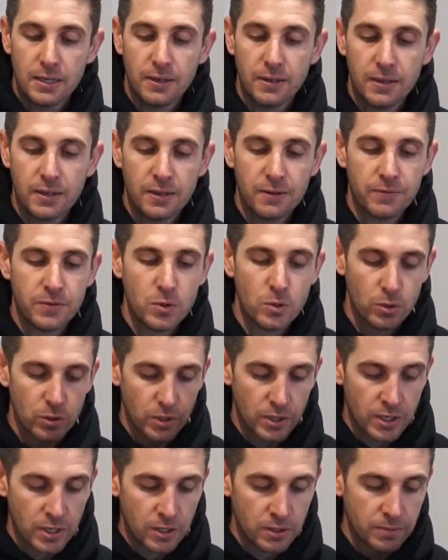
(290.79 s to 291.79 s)
if you
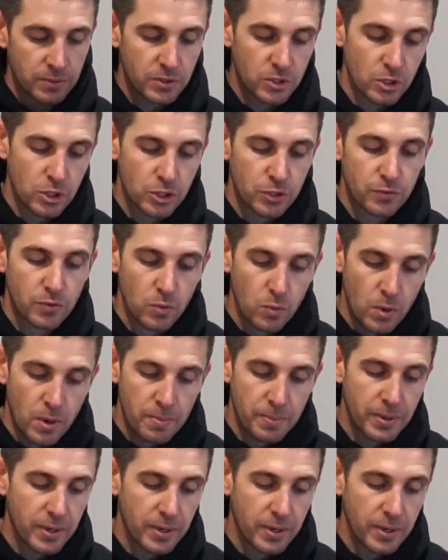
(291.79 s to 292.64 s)
were gonna search for one